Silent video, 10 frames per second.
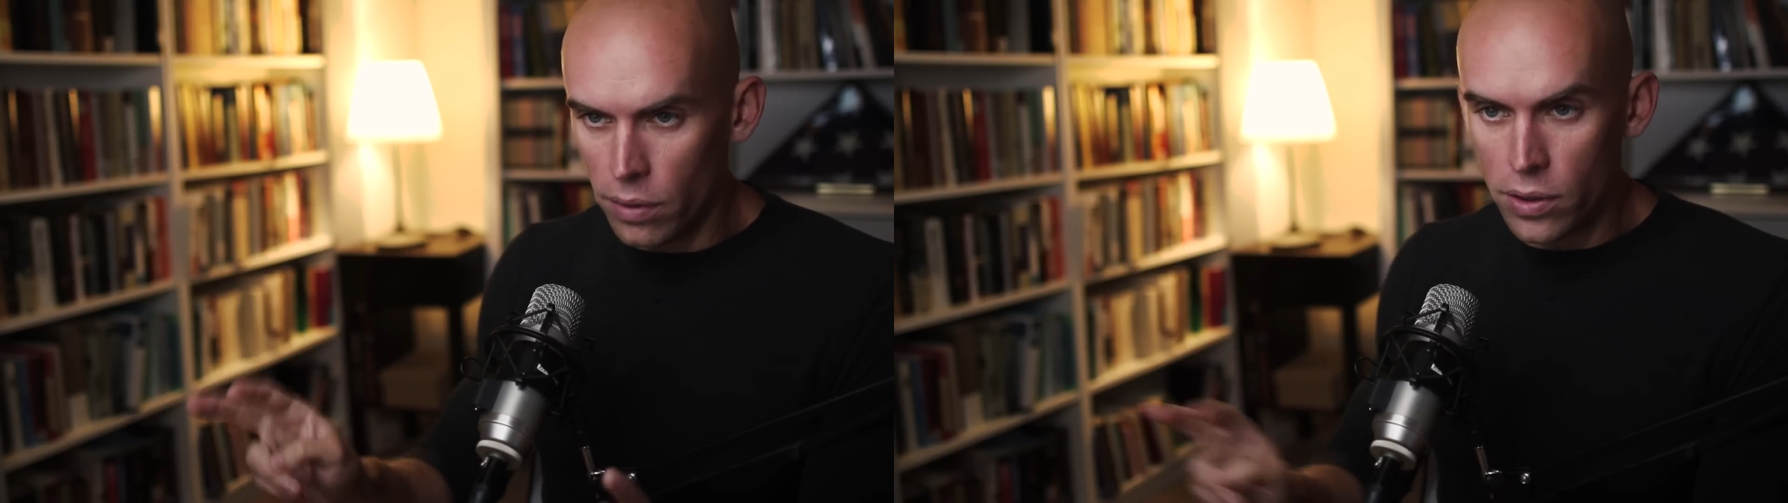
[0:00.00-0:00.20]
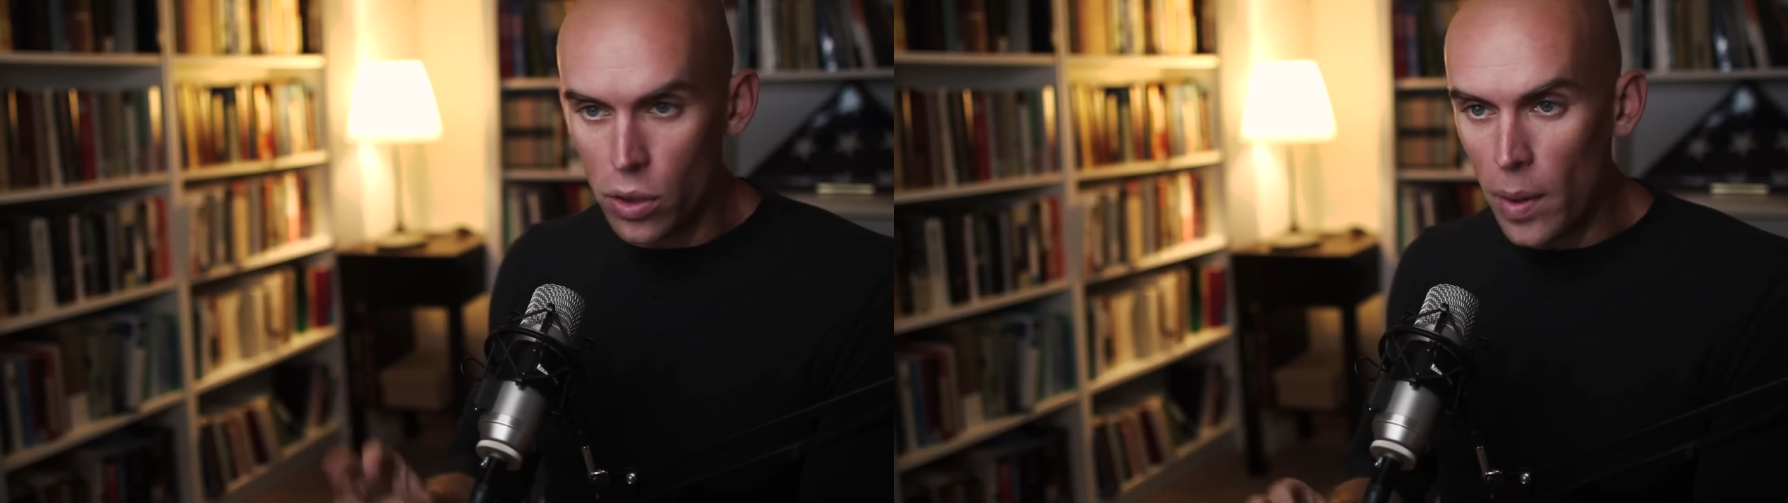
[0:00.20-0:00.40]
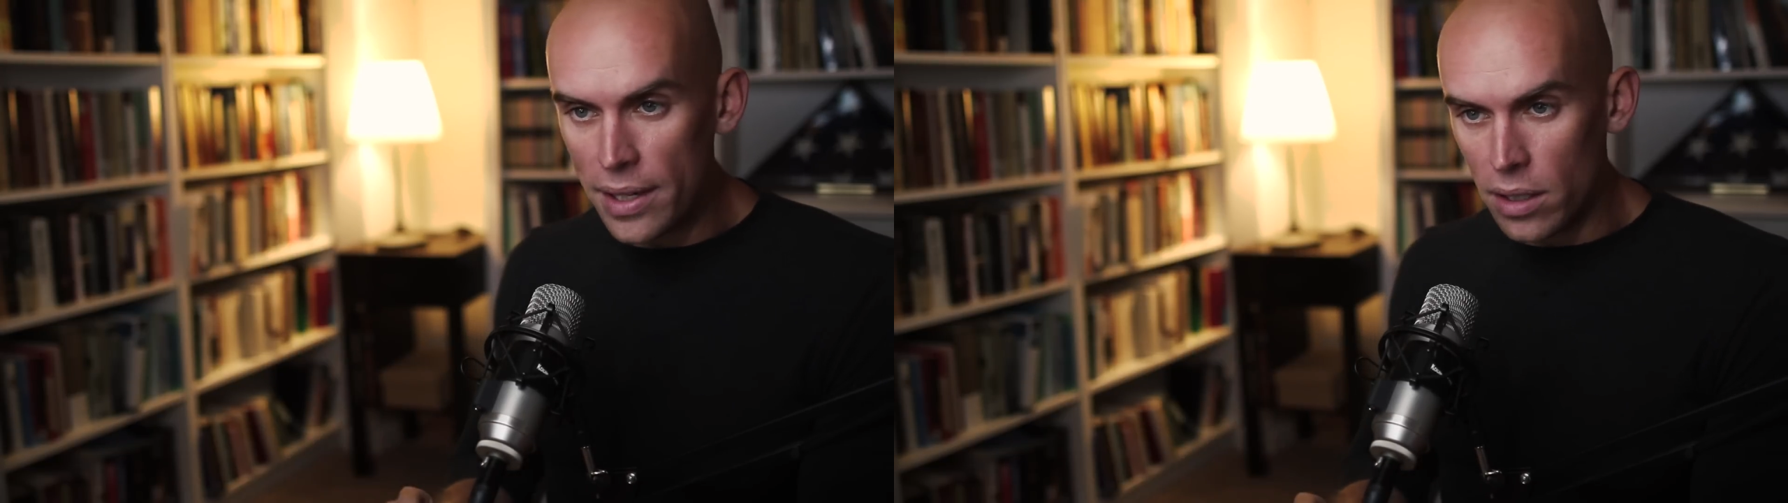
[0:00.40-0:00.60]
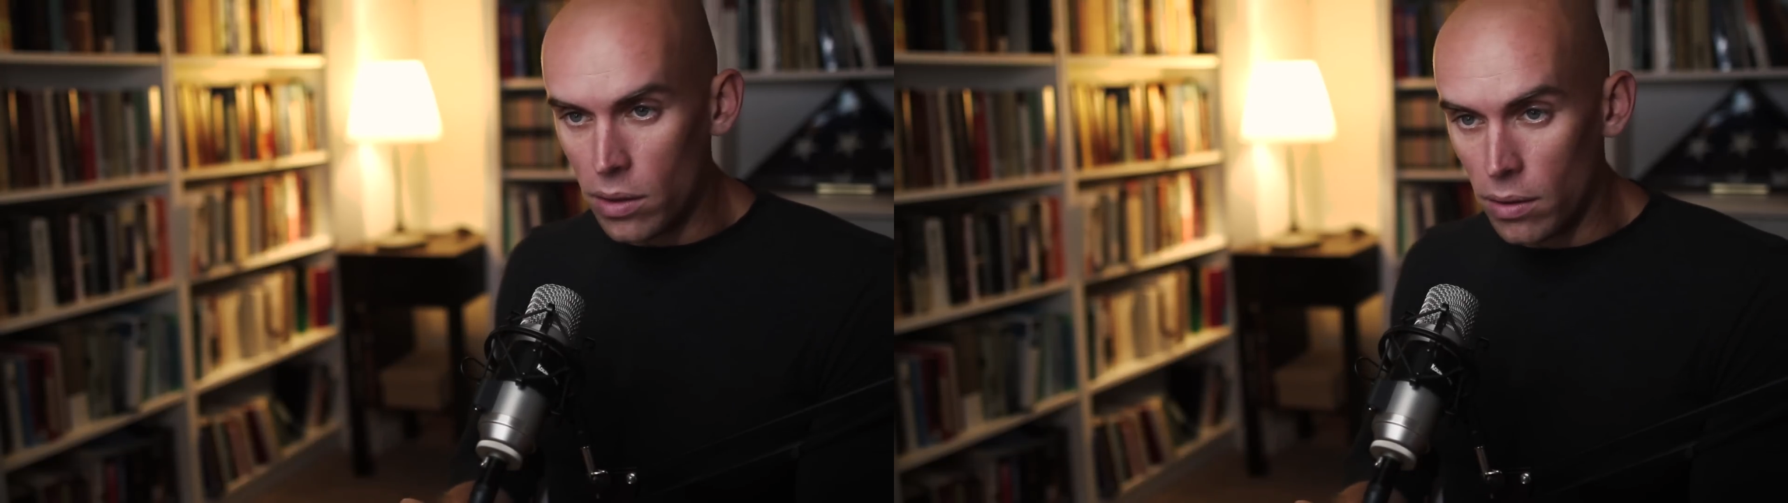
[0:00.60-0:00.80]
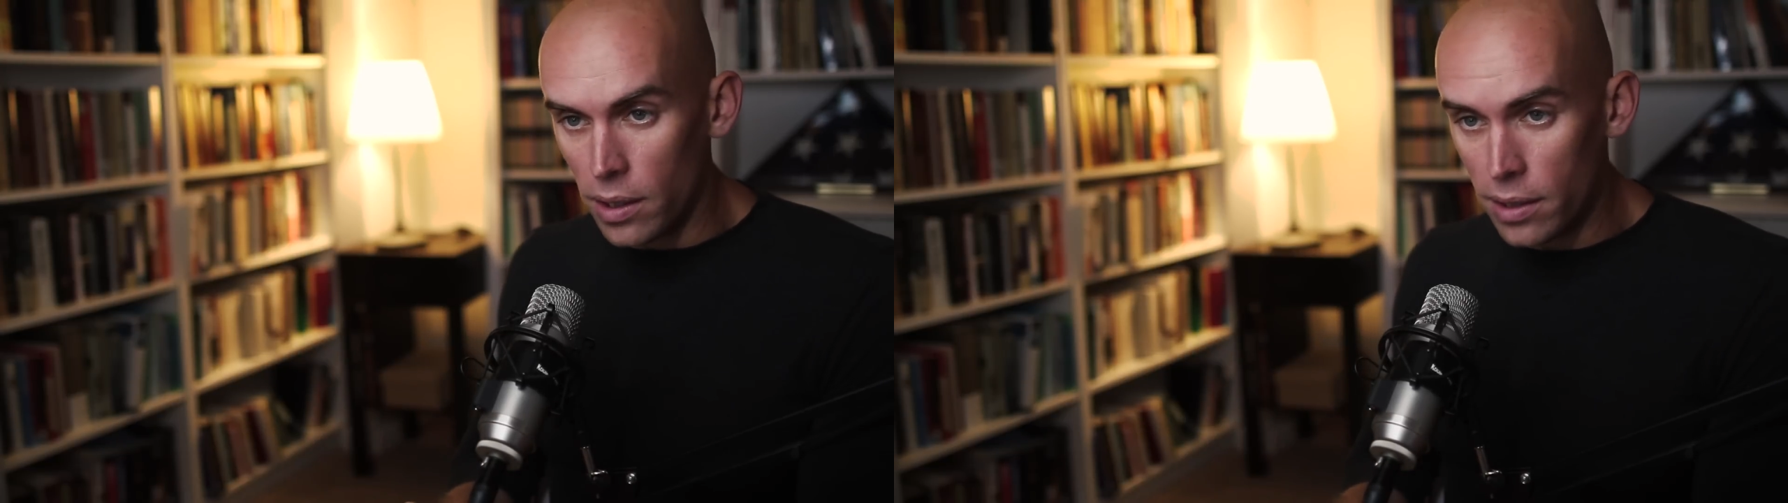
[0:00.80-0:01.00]
of 2 ways that you
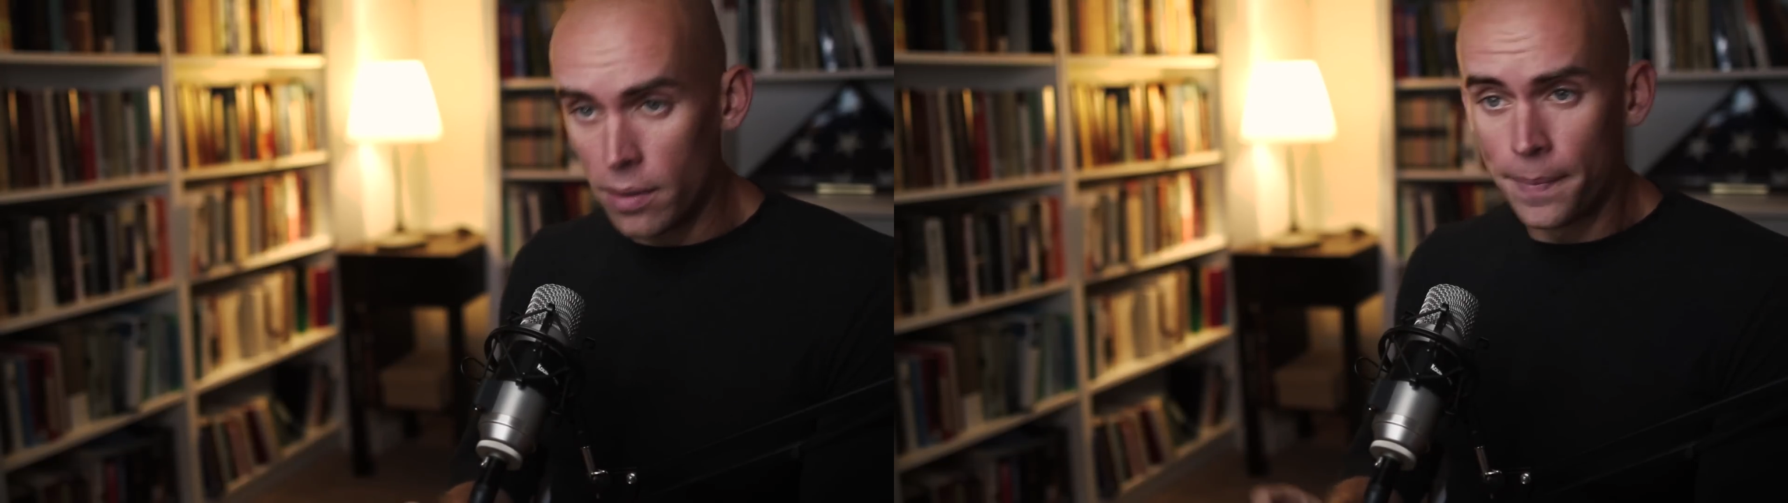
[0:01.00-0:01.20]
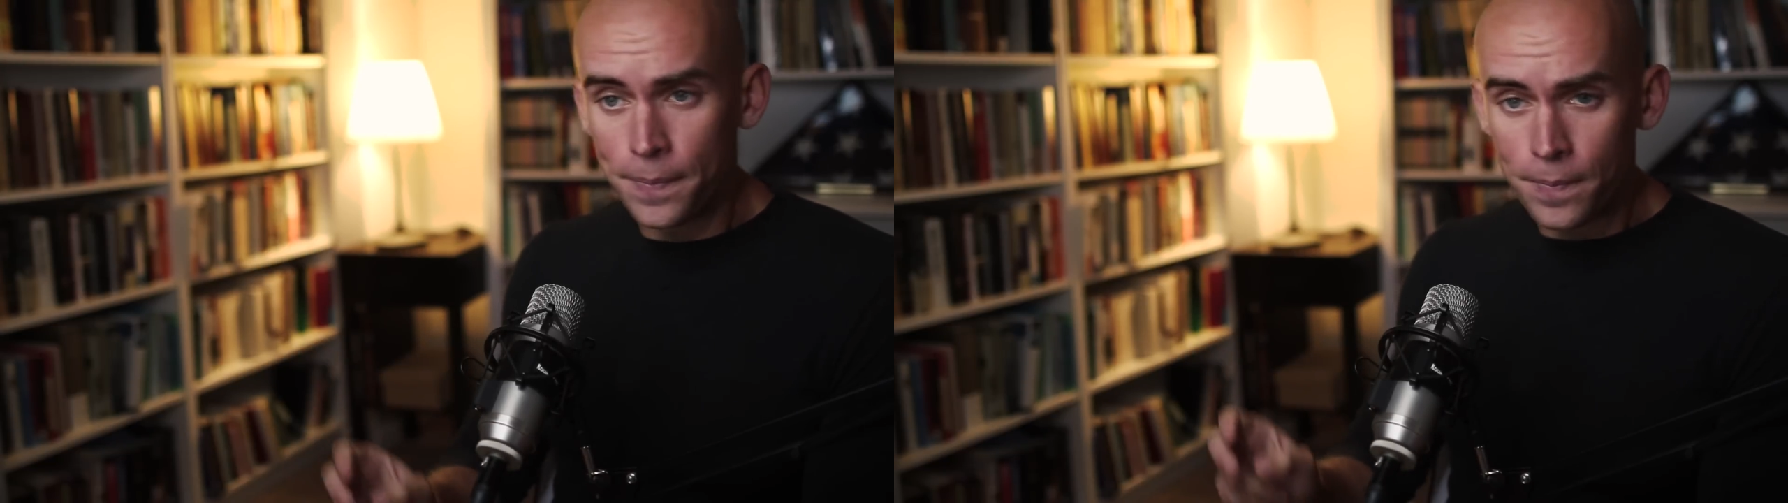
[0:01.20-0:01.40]
do this.